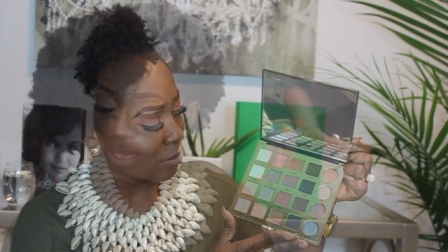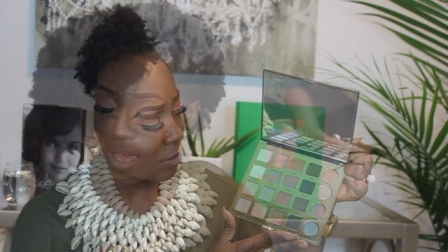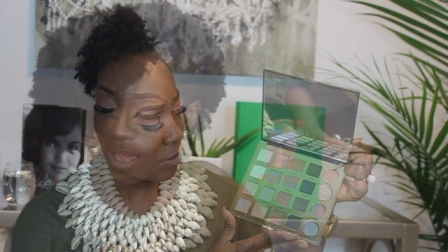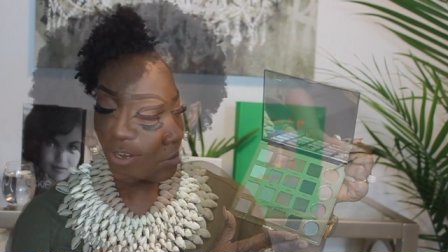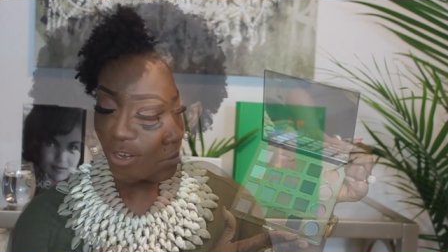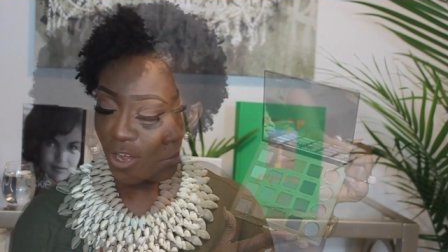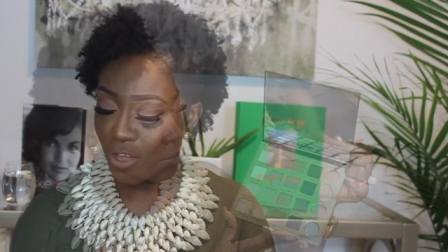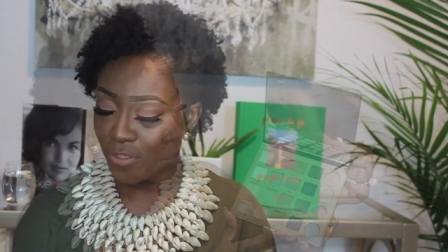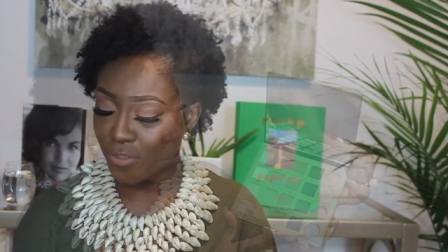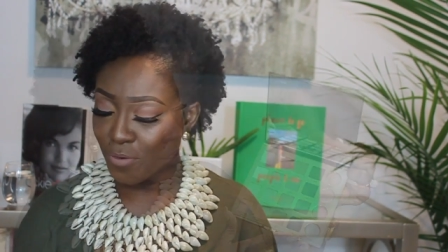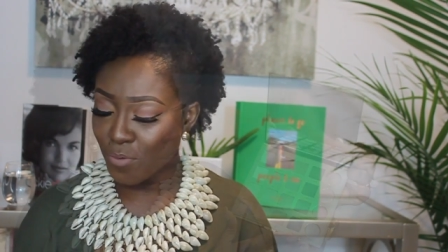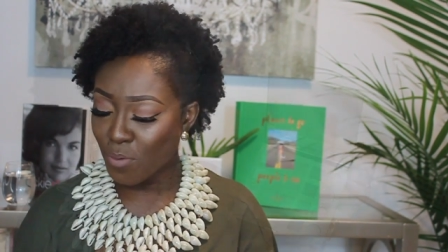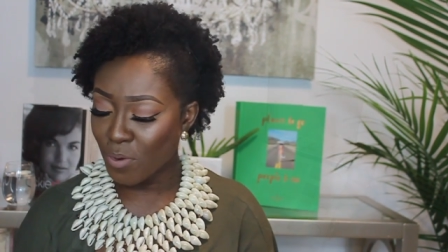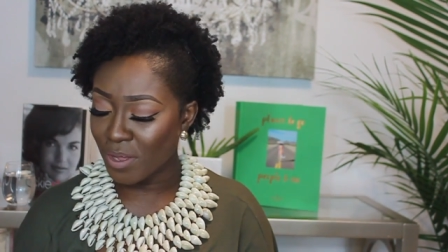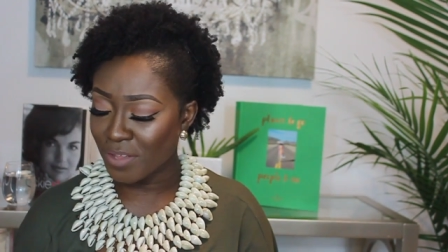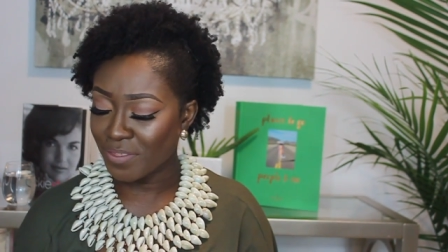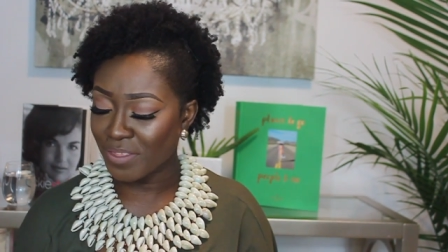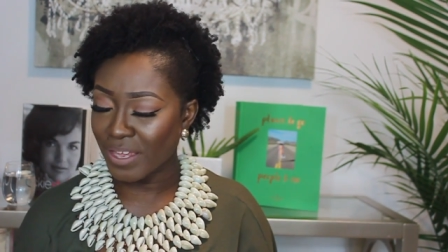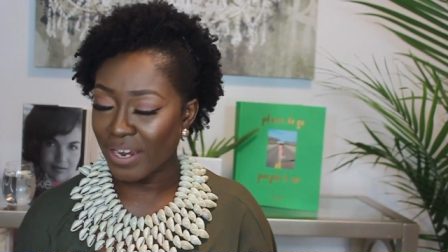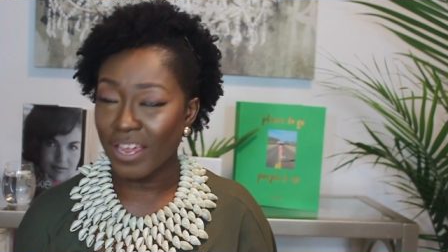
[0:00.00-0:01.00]
another
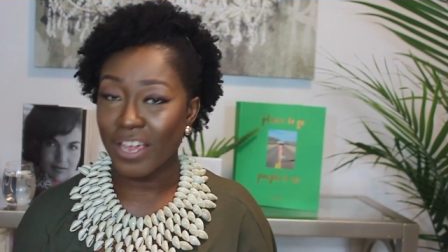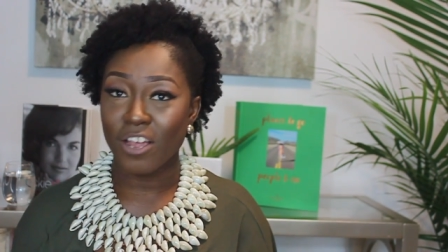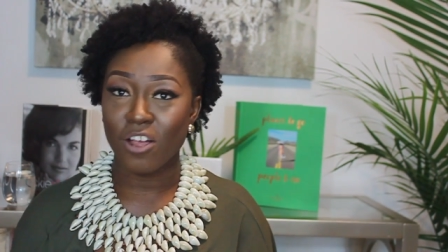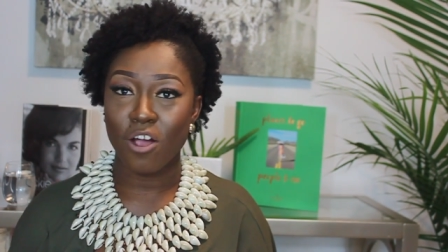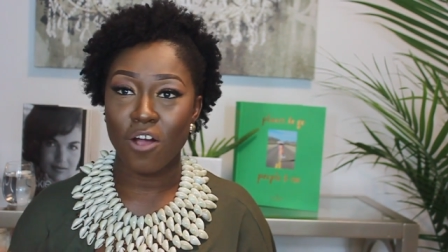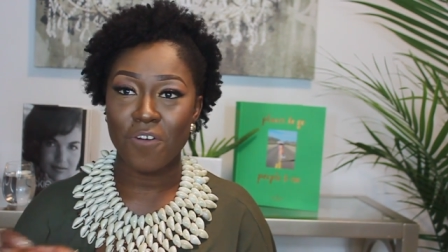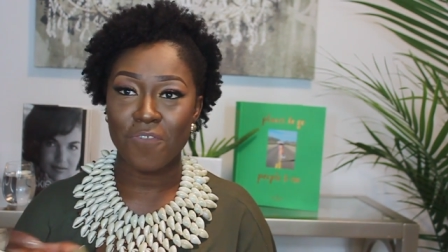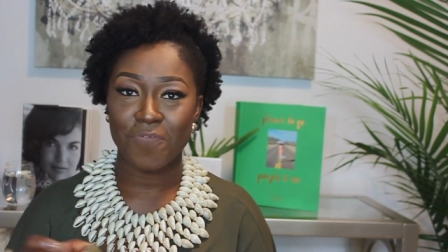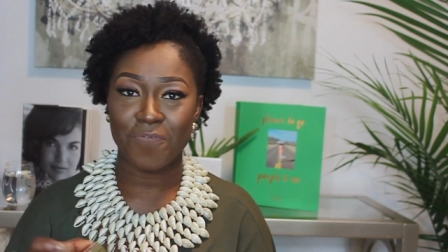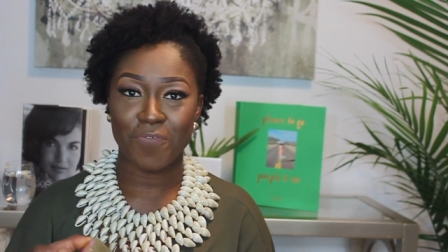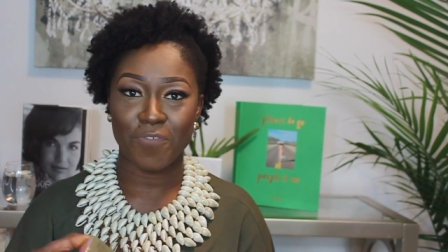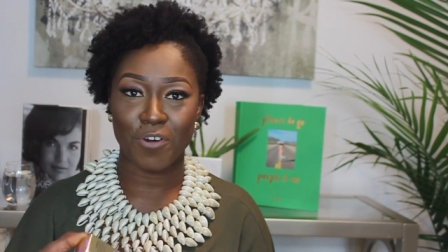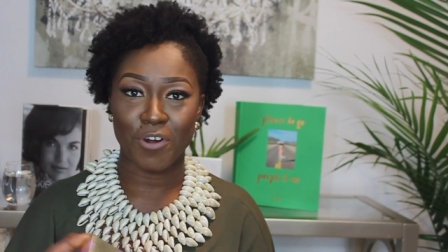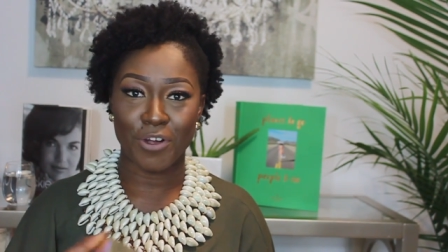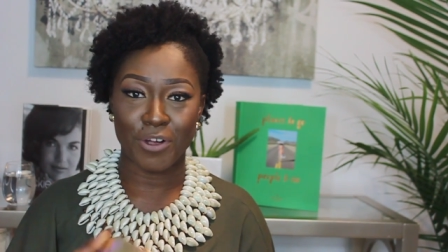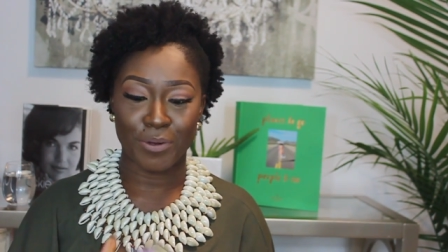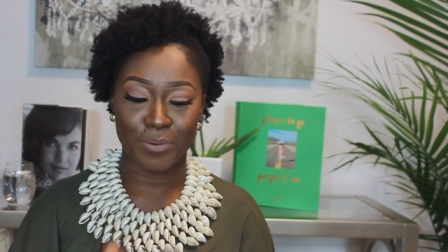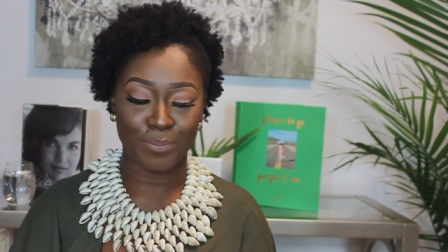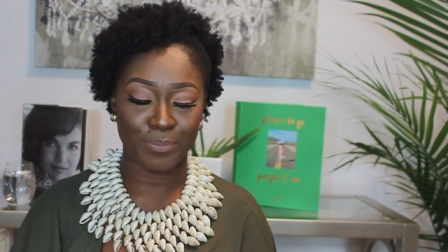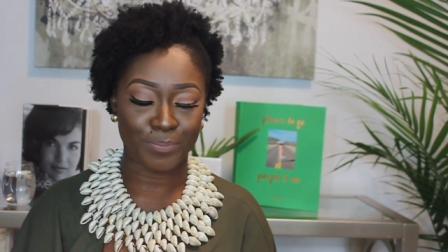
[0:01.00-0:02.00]
one that I got
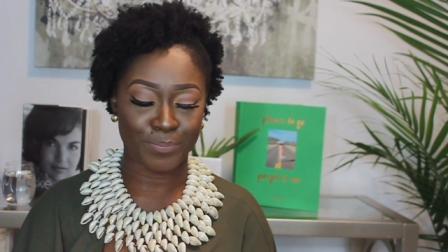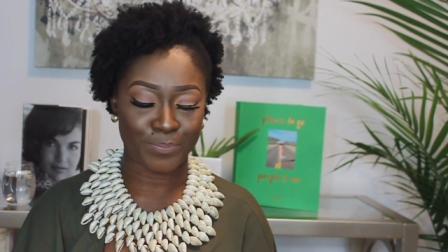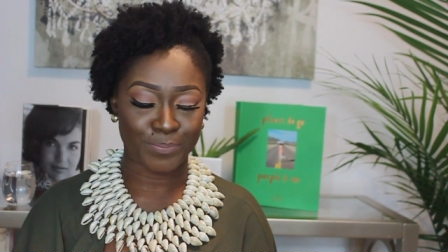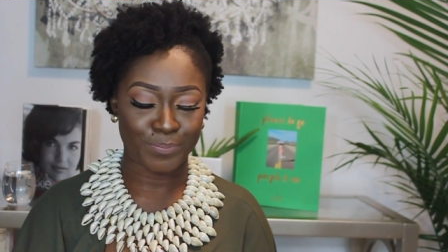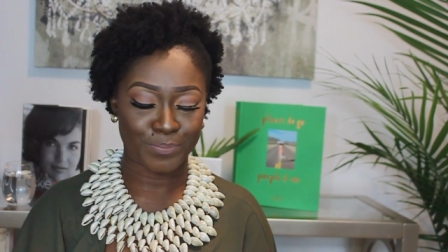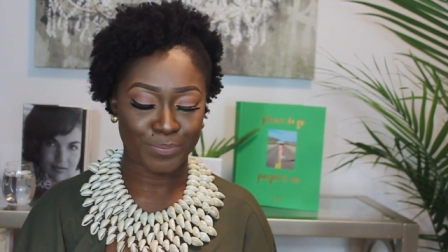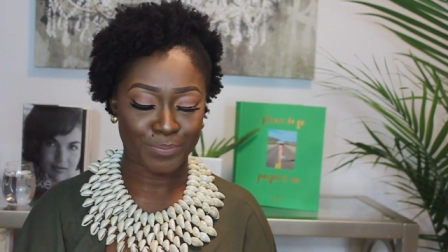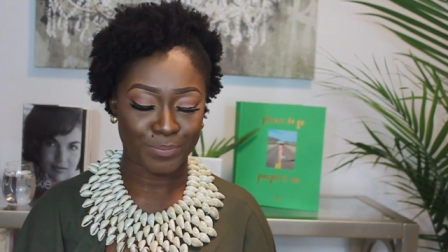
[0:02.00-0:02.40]
from